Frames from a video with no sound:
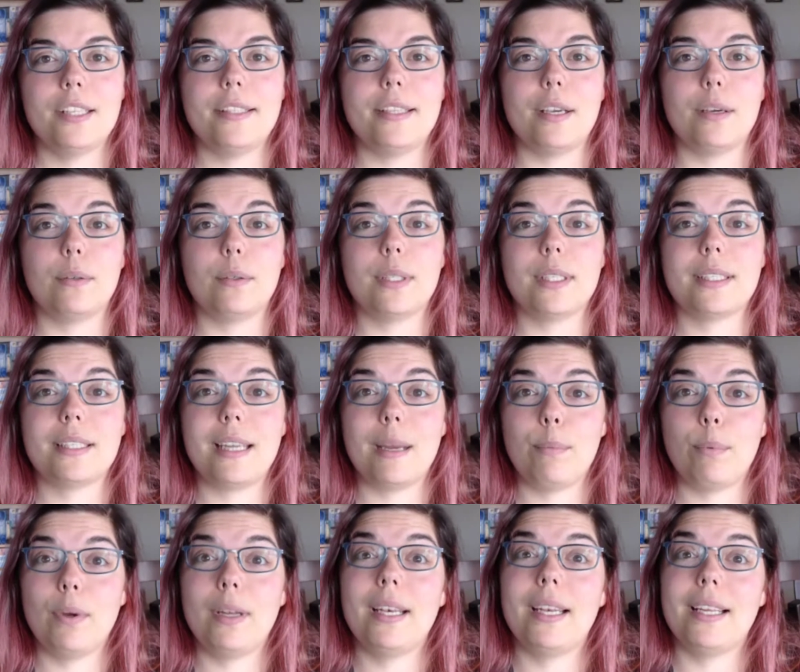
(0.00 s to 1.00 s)
So
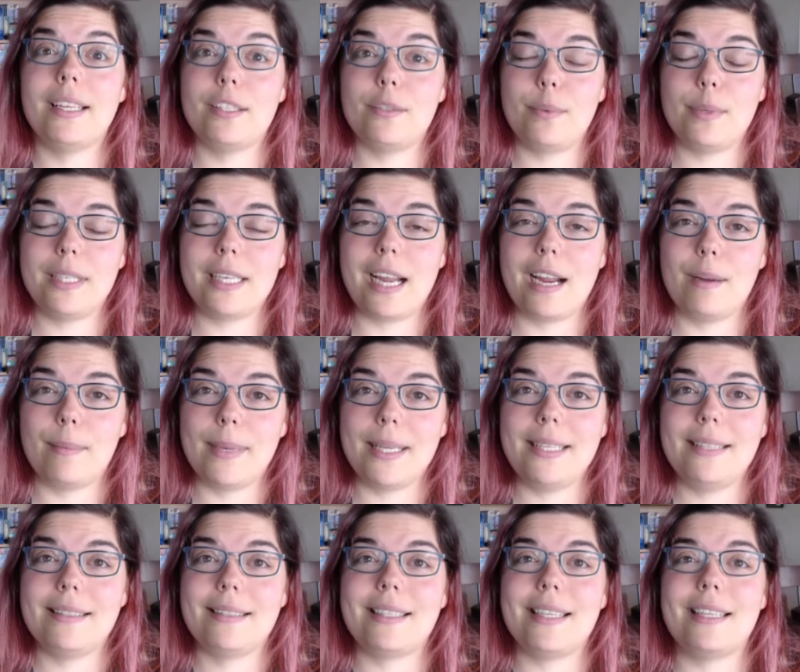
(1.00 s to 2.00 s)
step one is
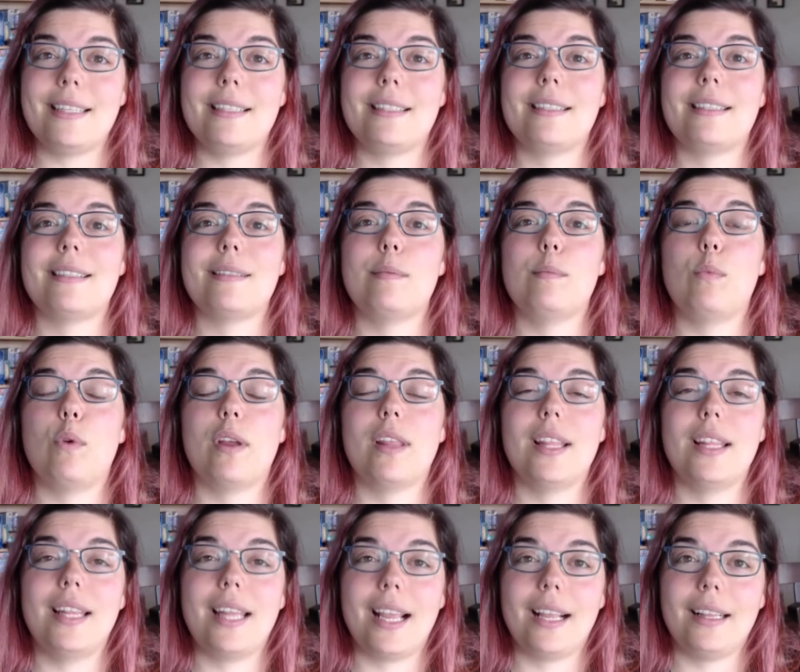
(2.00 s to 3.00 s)
retirement, since more
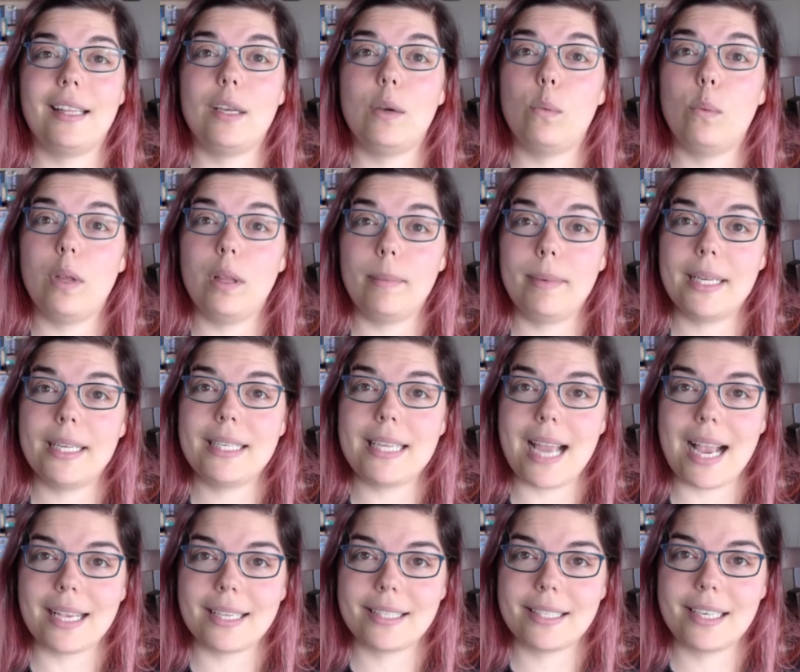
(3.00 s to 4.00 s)
than likely it will be a
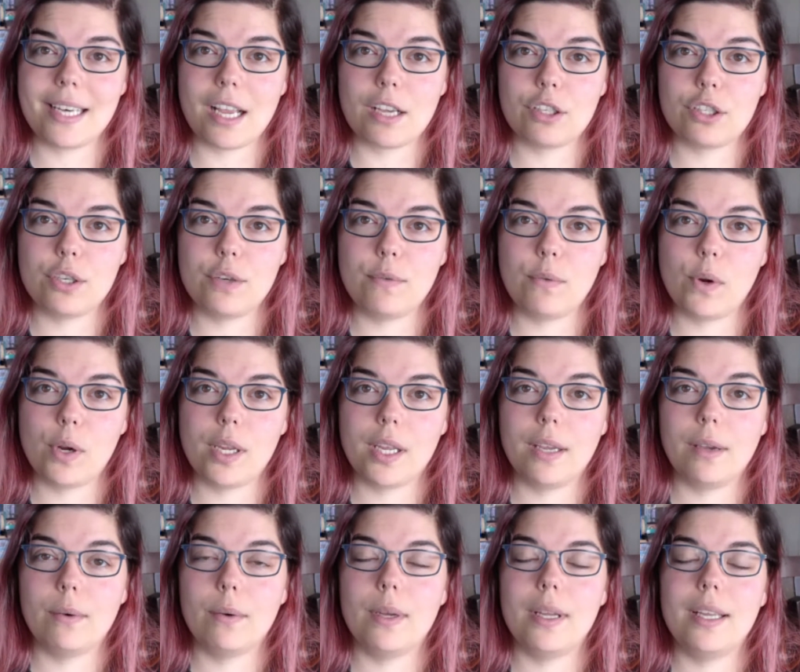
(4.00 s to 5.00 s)
tax deduction for
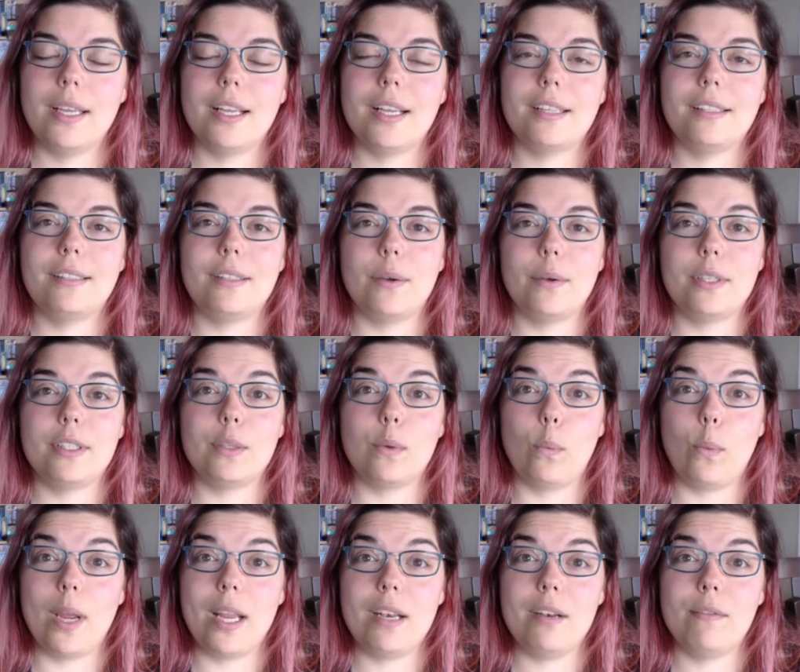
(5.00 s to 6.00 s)
you. So it's a
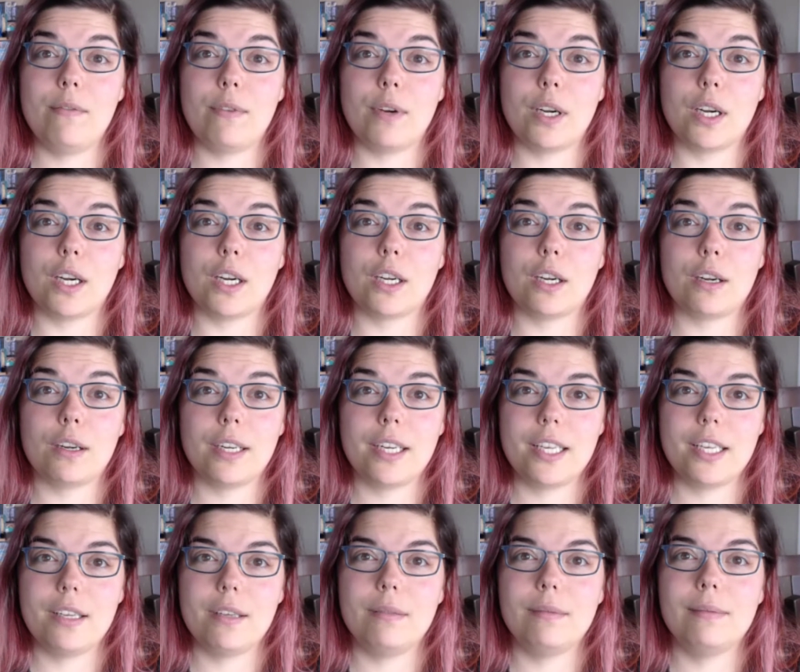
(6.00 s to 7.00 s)
win for
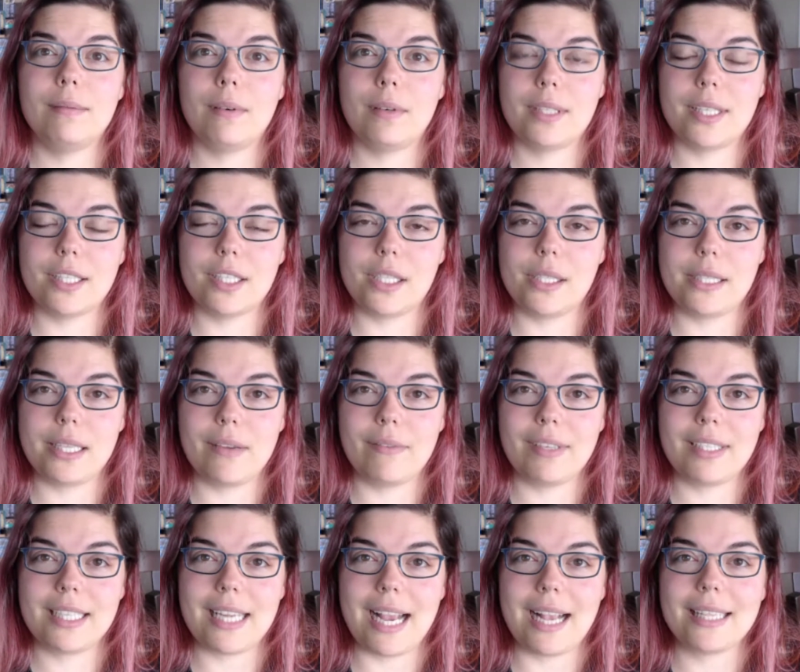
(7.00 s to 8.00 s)
current you, since you save
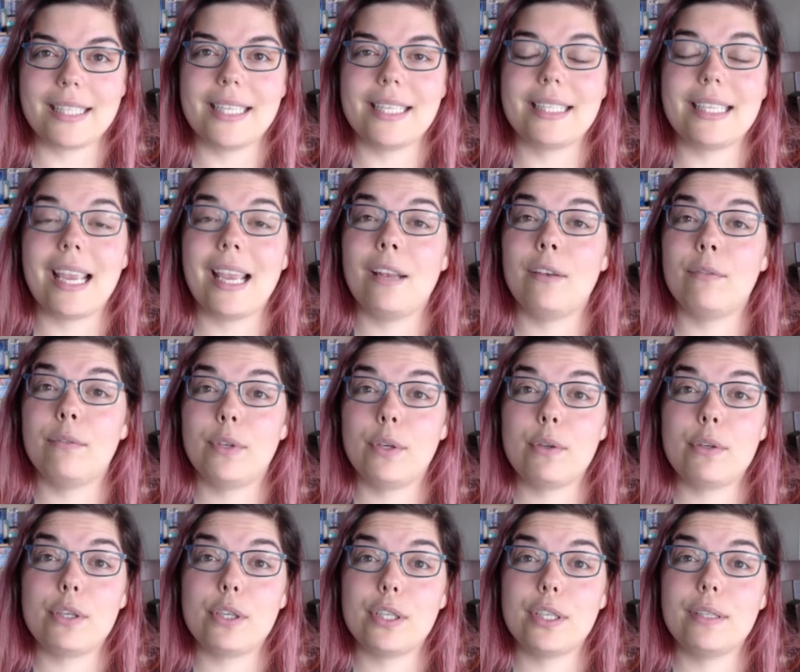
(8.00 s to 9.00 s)
on taxes, and
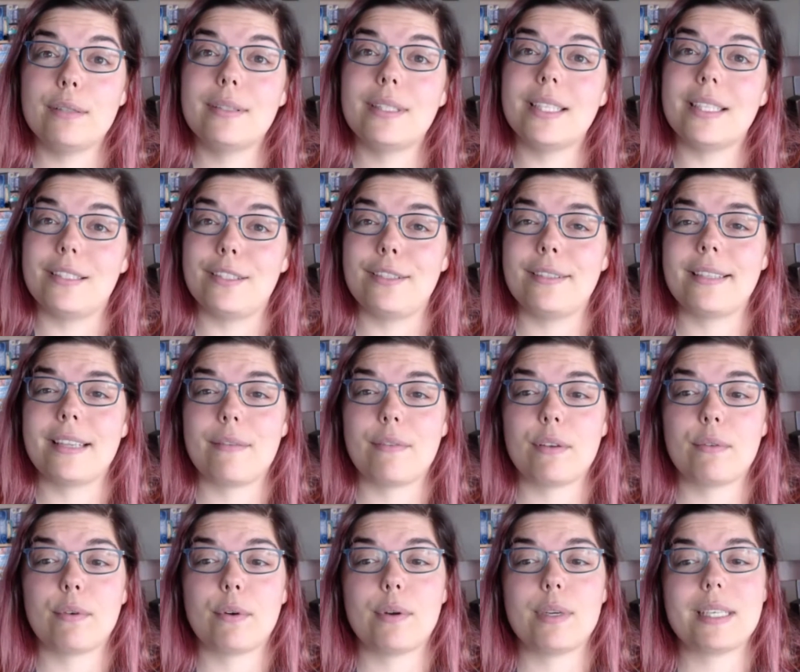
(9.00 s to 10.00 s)
future you, since you're
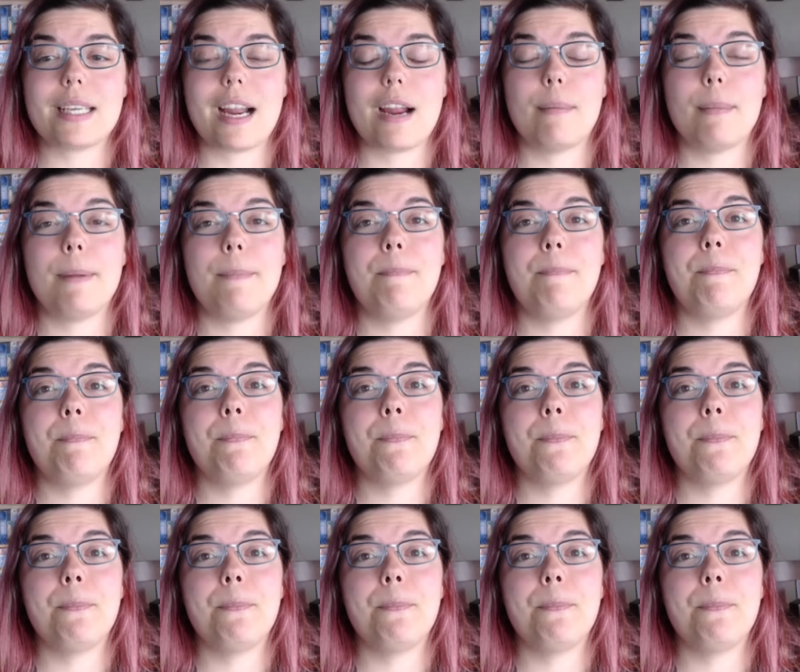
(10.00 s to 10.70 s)
saving for retirement.